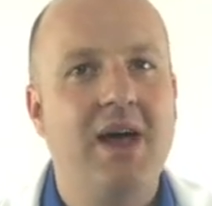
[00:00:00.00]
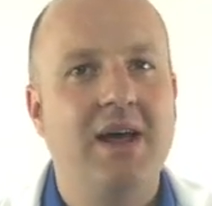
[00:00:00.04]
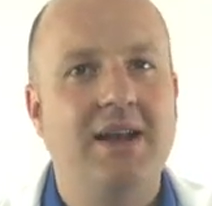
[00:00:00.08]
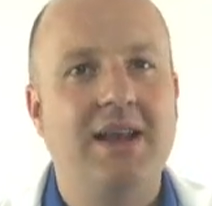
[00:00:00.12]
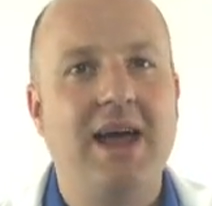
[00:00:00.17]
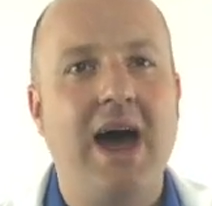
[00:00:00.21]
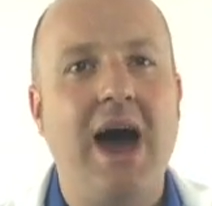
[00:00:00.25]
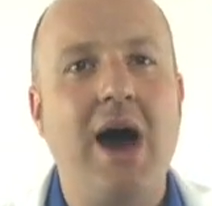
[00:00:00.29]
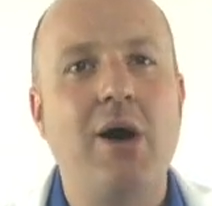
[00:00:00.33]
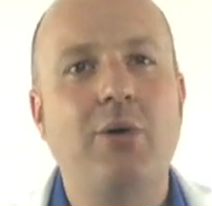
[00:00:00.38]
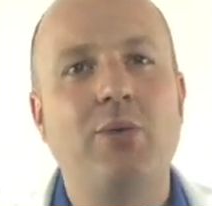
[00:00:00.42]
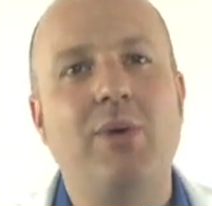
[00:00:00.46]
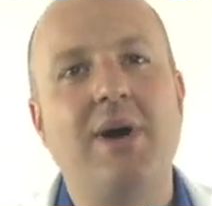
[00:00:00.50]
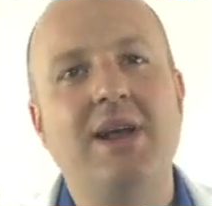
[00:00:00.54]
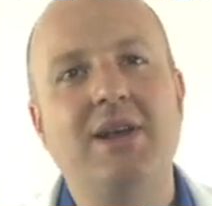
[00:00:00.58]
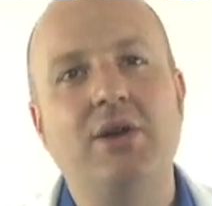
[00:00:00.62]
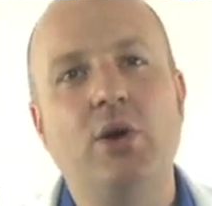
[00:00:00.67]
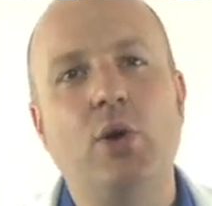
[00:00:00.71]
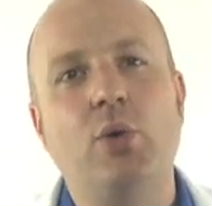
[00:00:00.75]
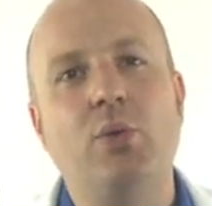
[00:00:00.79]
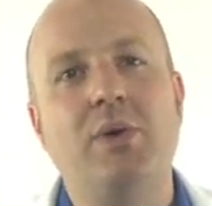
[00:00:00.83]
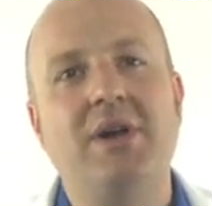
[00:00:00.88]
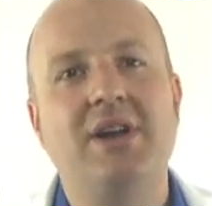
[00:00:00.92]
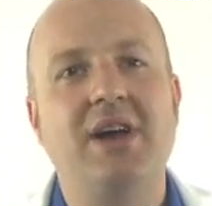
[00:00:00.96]
Now, how do I
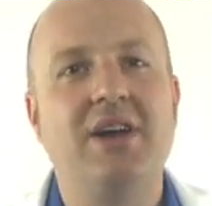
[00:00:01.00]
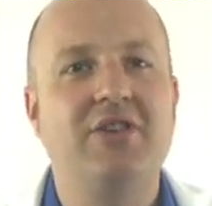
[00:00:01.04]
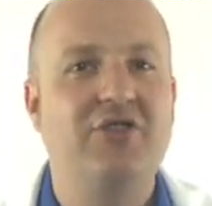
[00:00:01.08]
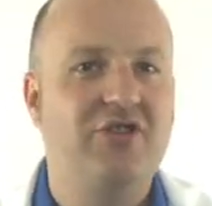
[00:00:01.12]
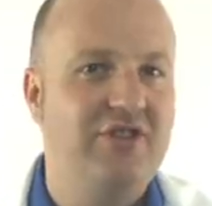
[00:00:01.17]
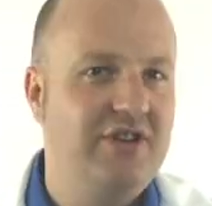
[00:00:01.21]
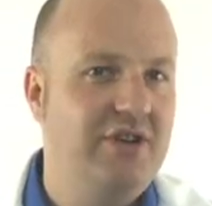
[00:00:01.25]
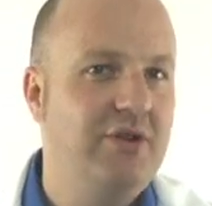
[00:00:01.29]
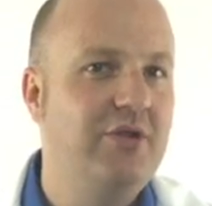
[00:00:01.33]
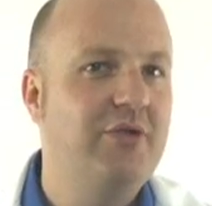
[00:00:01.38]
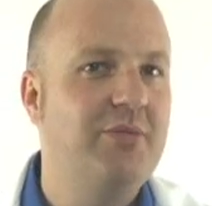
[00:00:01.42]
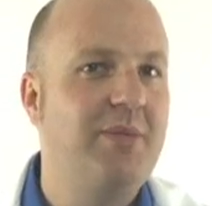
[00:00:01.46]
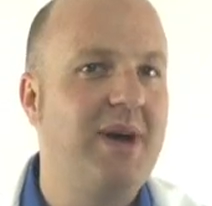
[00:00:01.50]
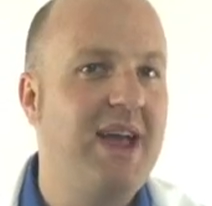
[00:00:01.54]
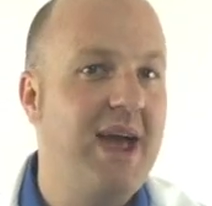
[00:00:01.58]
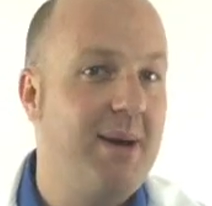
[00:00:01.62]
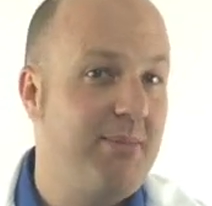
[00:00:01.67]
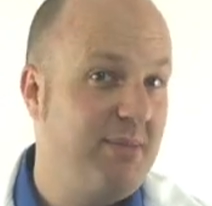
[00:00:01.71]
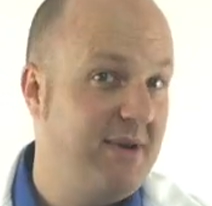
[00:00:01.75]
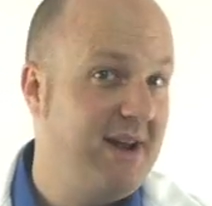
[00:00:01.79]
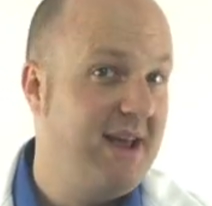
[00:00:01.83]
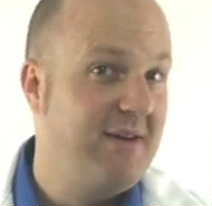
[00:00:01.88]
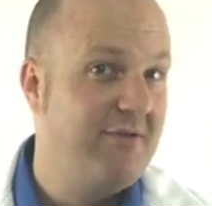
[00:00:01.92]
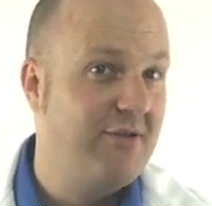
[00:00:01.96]
know when I should use my
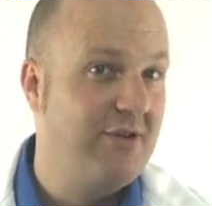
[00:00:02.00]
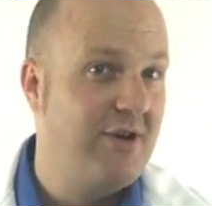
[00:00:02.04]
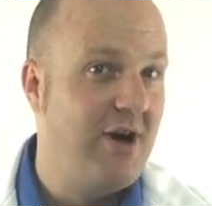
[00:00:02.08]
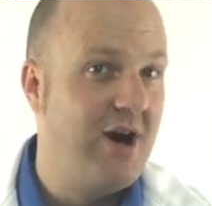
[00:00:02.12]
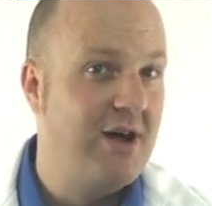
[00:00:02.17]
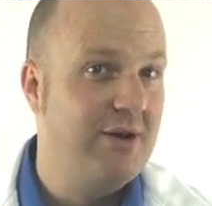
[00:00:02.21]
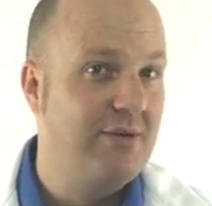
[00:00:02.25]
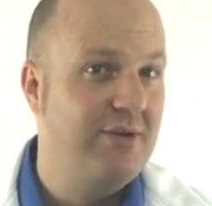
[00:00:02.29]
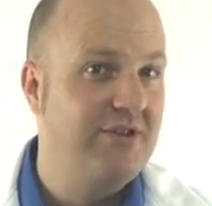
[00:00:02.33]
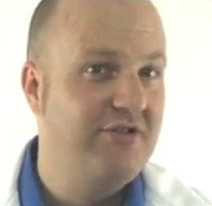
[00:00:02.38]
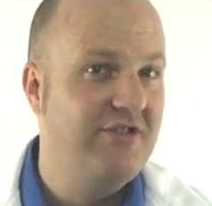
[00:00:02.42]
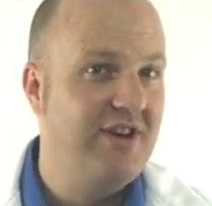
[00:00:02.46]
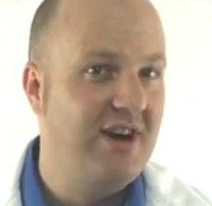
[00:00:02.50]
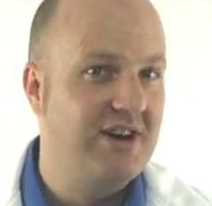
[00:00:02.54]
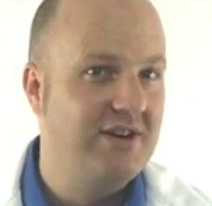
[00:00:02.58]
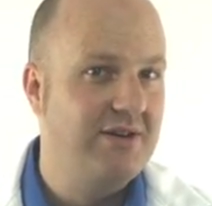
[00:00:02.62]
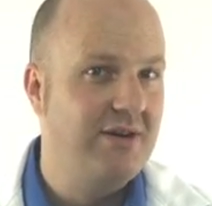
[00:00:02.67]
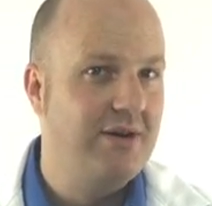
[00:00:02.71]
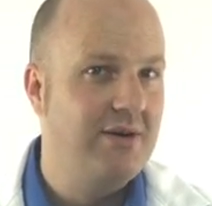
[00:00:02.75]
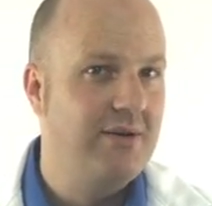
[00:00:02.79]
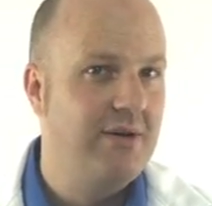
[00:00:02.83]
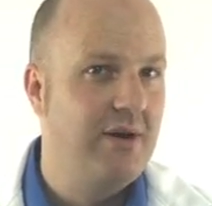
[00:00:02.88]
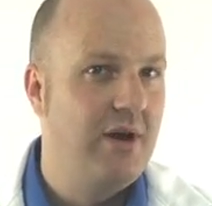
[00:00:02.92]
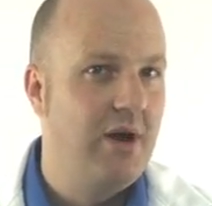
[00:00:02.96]
epinephrine
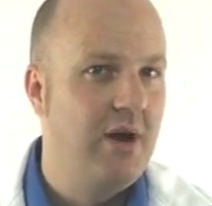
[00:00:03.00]
autoinjector?